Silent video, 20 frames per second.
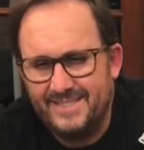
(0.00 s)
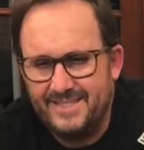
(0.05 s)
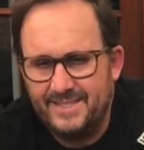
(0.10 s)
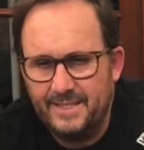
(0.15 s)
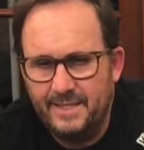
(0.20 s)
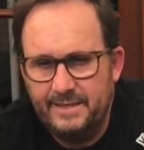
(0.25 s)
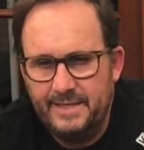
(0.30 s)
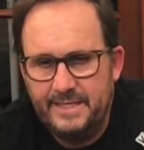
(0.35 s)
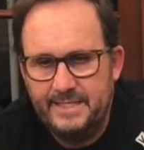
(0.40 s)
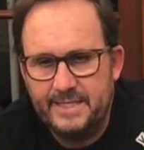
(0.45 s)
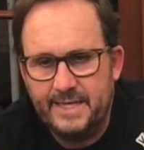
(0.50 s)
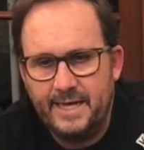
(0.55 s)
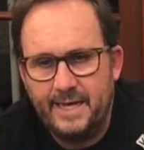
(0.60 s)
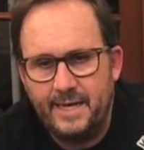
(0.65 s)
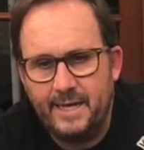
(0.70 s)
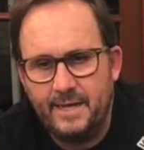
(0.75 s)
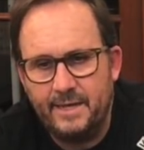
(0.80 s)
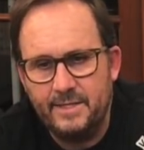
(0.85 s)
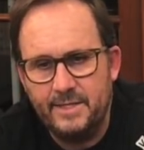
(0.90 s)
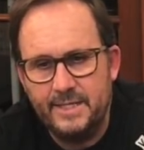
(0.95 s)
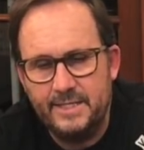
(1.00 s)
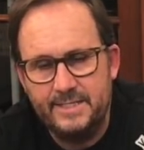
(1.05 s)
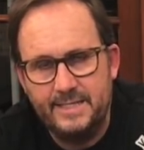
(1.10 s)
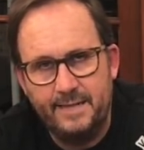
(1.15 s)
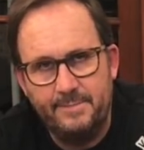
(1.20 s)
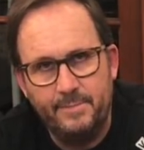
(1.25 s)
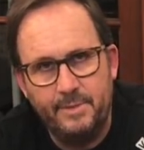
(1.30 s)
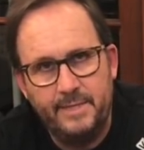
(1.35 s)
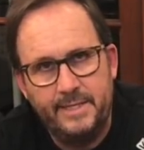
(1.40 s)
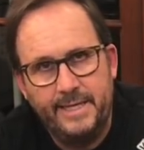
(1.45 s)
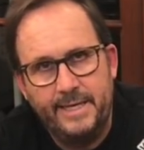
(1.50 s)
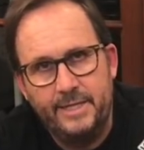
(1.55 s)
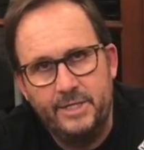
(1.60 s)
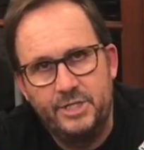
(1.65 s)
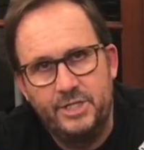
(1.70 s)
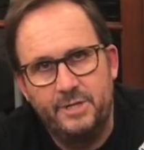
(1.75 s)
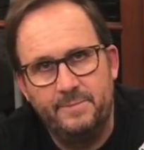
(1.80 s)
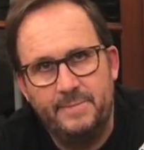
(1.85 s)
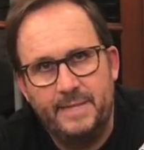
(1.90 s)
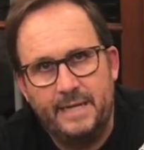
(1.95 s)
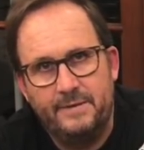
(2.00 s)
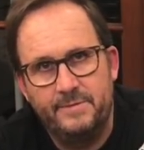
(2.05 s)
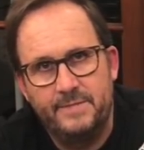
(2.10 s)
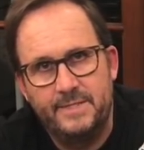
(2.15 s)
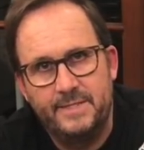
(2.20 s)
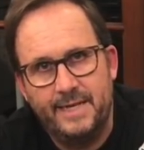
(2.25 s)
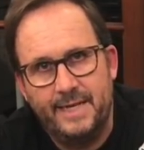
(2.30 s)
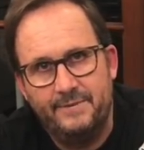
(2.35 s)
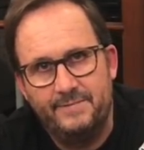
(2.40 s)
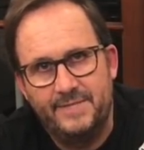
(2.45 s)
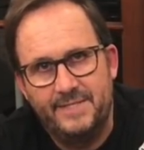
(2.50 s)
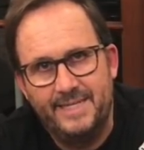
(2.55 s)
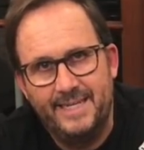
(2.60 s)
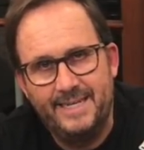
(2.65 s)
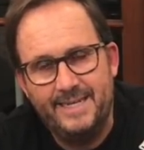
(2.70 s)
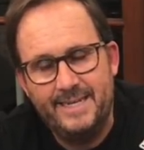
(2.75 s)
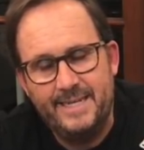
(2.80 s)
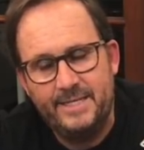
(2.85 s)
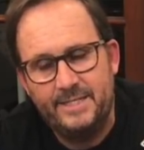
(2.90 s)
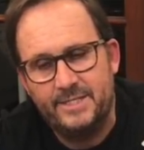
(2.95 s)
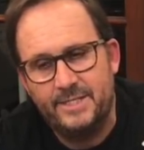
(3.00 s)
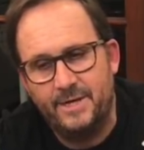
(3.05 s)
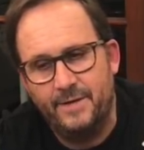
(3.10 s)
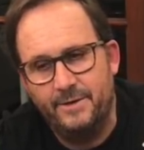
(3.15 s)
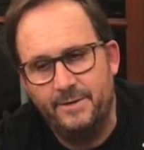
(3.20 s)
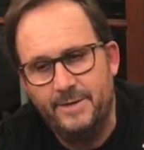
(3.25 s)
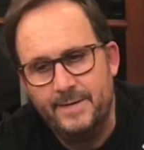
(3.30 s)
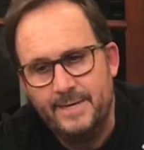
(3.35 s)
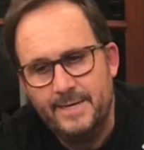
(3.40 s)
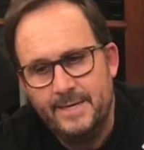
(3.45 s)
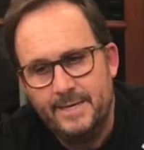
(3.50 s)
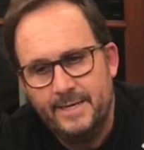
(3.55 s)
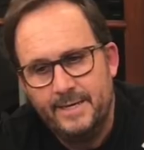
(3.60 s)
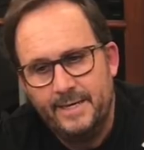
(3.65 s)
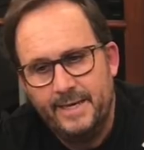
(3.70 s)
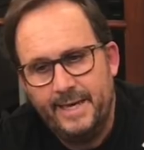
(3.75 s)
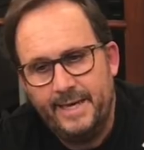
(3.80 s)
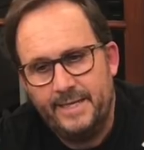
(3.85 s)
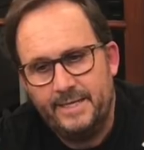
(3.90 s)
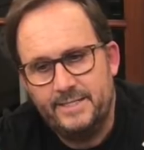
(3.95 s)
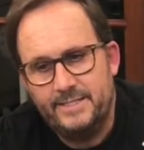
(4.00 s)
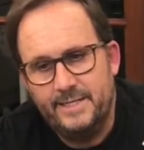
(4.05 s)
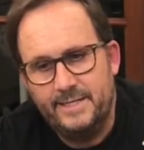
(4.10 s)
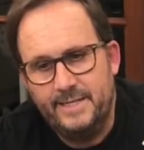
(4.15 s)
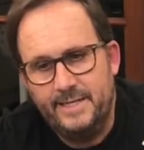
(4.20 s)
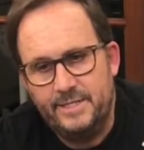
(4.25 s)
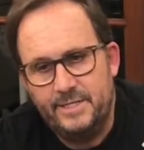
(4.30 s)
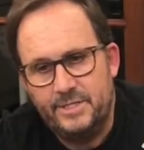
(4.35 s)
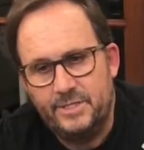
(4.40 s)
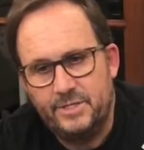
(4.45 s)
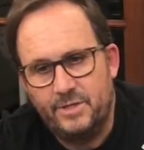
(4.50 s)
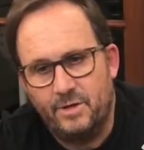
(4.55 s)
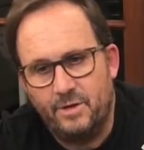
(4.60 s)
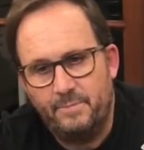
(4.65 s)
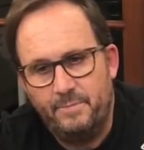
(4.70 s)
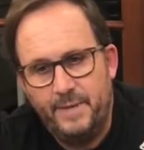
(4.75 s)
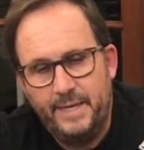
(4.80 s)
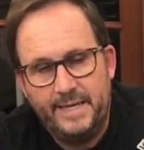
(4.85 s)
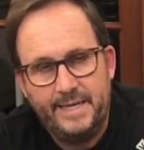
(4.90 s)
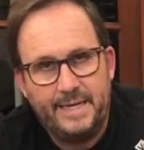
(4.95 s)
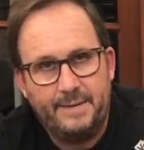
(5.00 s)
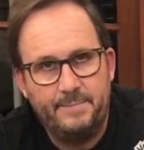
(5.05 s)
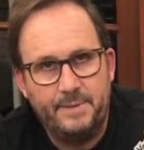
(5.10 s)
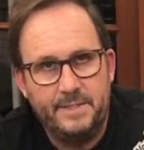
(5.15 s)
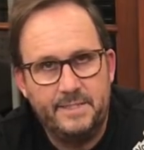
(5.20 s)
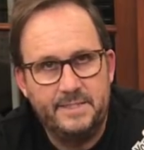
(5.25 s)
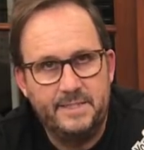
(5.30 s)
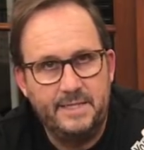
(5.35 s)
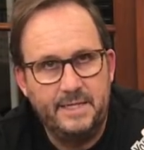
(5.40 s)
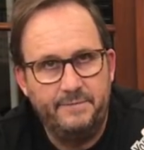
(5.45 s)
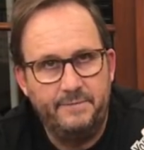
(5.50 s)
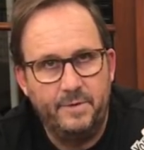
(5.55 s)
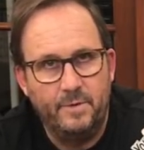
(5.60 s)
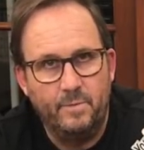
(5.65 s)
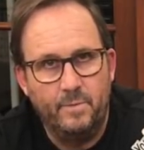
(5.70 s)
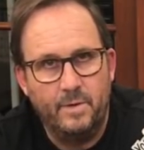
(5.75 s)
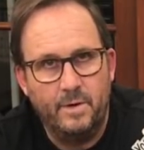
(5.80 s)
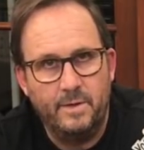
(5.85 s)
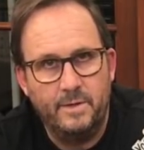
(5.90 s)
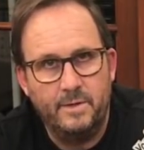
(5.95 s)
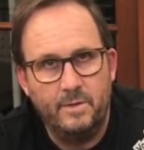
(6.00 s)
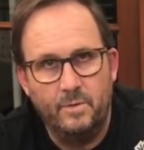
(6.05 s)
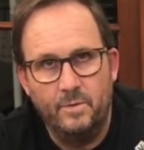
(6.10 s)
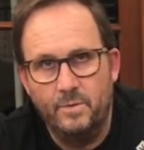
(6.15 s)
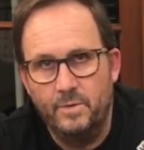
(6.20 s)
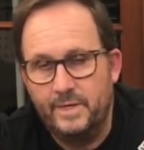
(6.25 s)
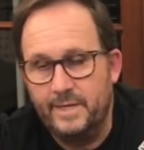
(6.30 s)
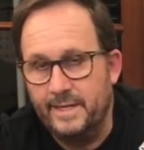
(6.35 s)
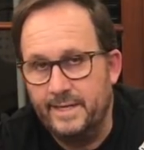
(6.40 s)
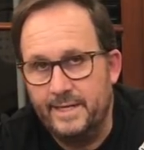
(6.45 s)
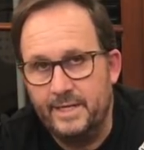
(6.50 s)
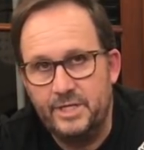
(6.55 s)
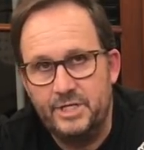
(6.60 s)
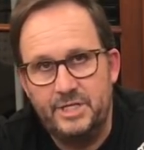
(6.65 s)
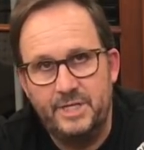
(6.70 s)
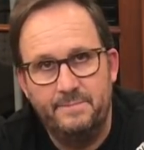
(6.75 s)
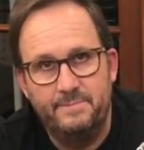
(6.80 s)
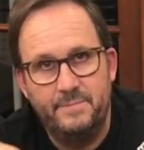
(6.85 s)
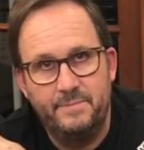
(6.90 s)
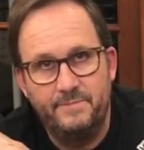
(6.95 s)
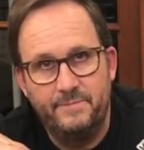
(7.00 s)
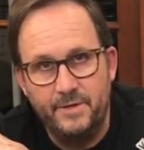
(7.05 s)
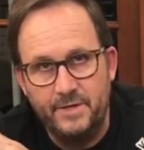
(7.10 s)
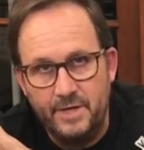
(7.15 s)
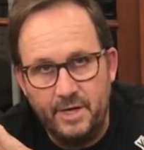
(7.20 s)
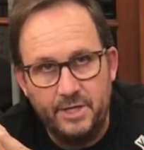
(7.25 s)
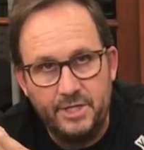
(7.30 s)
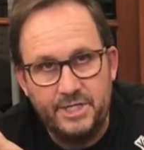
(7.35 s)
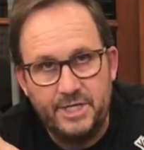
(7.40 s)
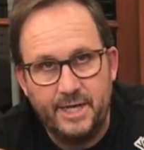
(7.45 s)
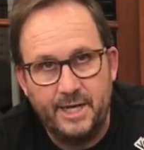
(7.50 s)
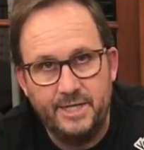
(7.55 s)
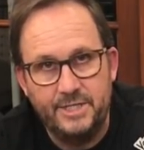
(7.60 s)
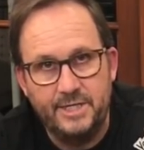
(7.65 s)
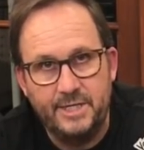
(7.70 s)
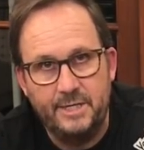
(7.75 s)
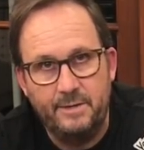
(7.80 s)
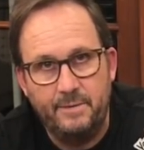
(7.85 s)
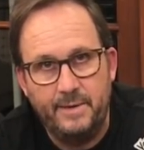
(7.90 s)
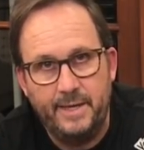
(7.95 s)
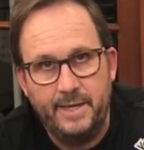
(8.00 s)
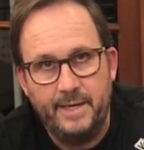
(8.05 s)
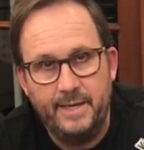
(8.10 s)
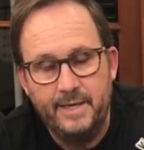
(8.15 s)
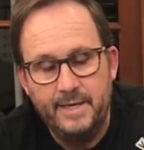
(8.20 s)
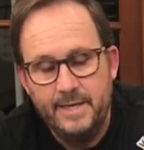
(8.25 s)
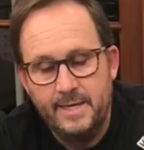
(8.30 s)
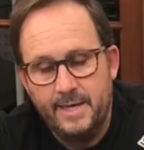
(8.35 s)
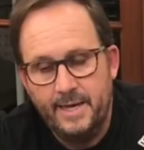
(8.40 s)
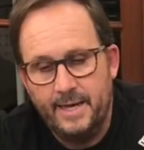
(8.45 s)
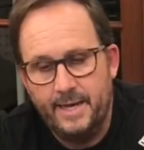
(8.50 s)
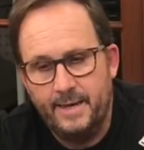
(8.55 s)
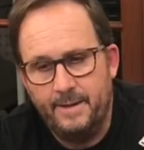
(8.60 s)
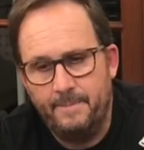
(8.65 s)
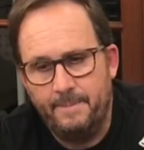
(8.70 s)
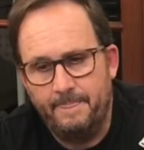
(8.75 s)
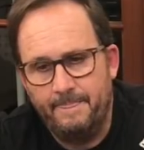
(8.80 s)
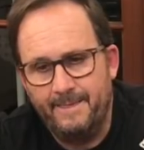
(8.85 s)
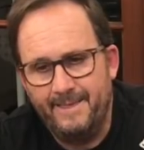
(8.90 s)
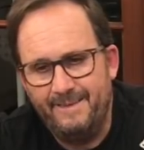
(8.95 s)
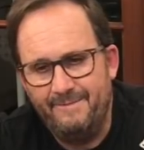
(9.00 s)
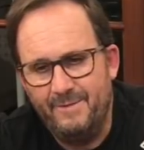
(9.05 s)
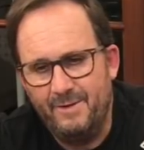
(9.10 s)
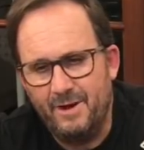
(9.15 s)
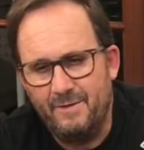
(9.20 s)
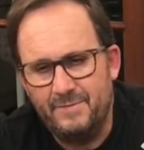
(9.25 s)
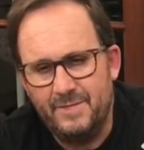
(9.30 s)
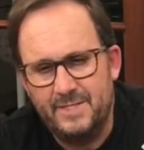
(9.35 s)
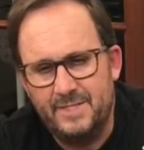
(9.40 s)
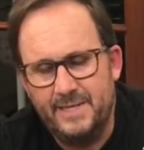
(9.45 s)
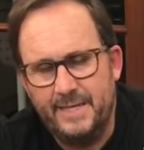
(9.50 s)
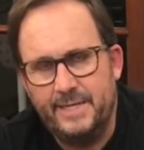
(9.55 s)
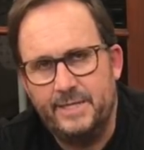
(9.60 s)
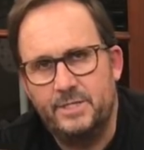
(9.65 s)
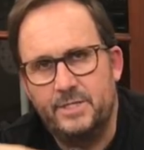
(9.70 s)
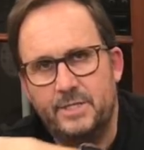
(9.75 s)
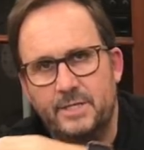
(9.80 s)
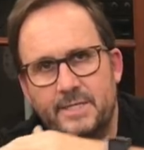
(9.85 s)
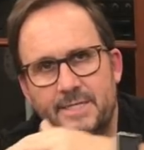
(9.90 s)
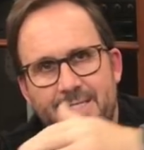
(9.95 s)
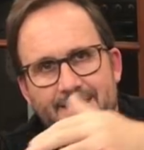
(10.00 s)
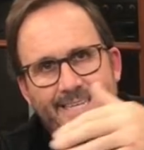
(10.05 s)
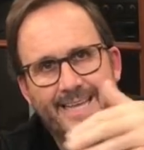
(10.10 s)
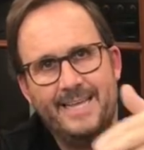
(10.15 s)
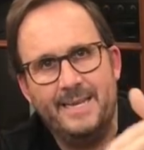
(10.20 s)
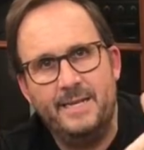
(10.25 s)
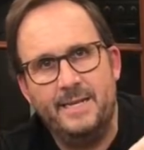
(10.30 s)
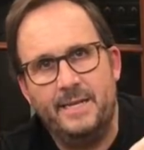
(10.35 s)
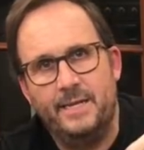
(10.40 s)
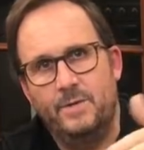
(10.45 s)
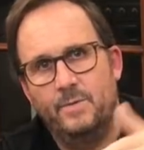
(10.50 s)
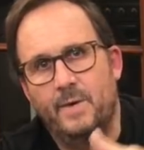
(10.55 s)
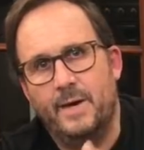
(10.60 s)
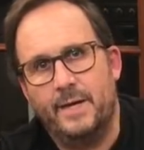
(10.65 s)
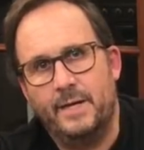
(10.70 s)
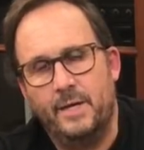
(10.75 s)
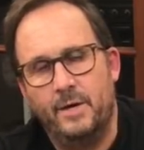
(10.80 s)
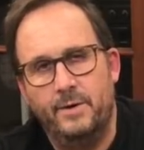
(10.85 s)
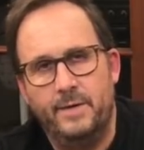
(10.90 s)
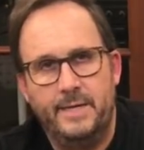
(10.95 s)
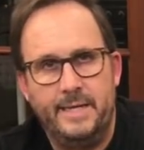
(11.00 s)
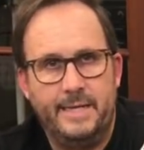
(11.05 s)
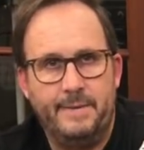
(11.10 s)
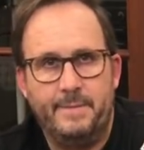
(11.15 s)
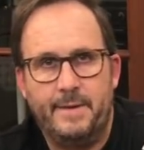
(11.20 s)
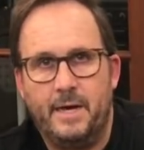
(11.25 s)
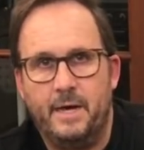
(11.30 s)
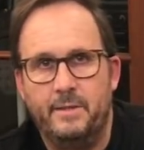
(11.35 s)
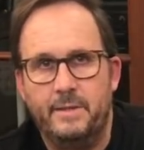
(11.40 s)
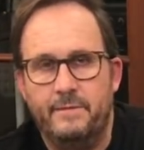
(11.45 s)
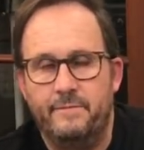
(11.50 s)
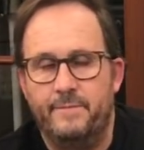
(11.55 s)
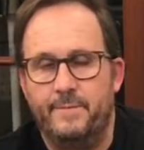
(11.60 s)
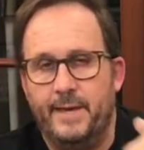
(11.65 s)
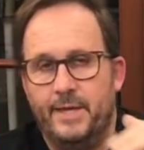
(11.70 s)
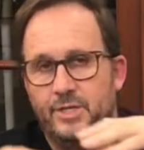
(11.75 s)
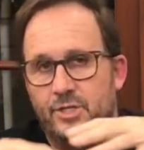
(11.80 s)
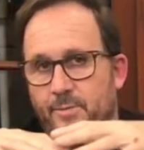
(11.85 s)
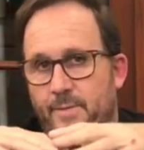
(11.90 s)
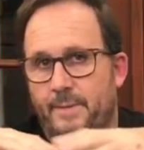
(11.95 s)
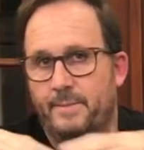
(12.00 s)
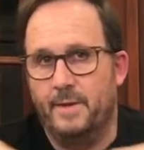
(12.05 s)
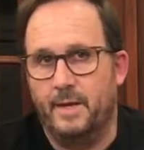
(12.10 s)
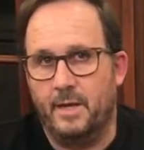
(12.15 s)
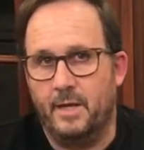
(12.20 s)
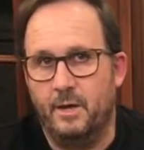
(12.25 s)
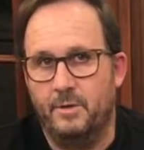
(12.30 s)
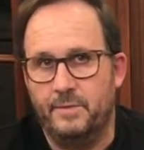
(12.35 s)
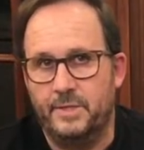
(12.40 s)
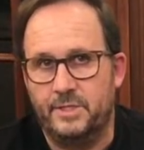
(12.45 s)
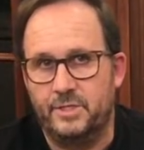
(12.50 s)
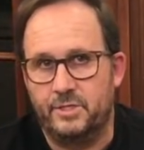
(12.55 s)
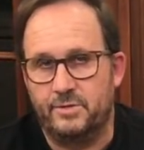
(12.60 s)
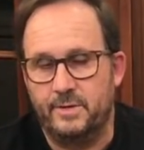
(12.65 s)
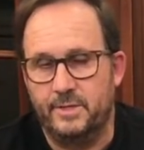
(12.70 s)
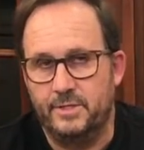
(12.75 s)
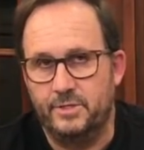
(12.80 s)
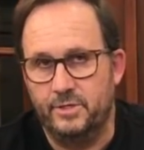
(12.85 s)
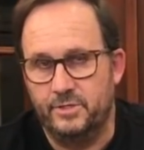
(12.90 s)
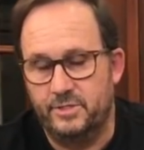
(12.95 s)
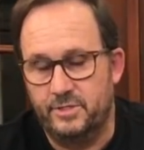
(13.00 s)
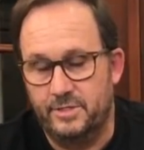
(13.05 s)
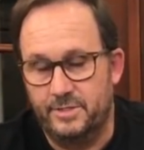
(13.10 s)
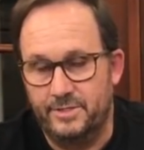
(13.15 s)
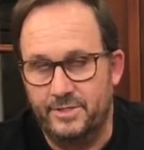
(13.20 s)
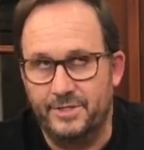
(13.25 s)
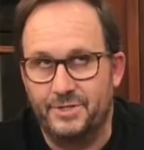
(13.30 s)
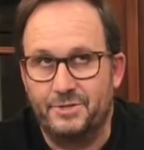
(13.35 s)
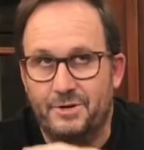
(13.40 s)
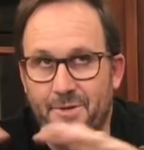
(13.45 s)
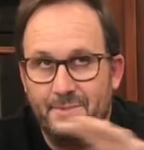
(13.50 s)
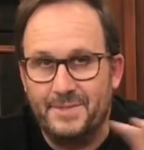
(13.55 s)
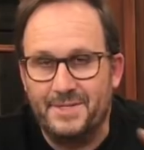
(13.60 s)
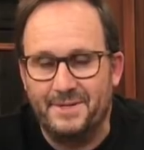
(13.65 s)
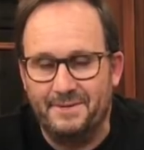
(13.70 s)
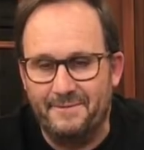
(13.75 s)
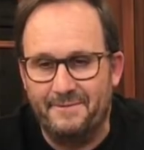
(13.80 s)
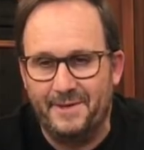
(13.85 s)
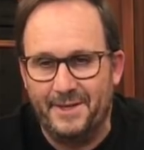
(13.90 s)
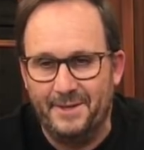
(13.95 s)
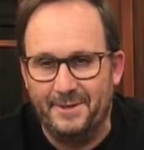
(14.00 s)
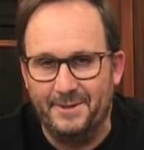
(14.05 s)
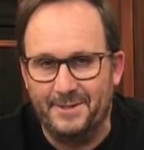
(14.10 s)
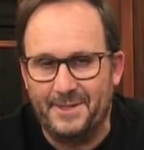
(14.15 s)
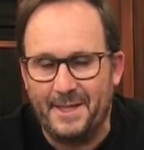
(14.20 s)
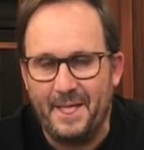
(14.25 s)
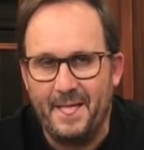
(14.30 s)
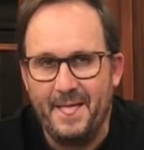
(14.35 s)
these are assembled here and shipped out of Sydney. So ex-Sydney stock, pick it up in Sydney if you want, or you can get it shipped for no charge anywhere. If you're overseas, send Eduardo an email. The information will be below in the description field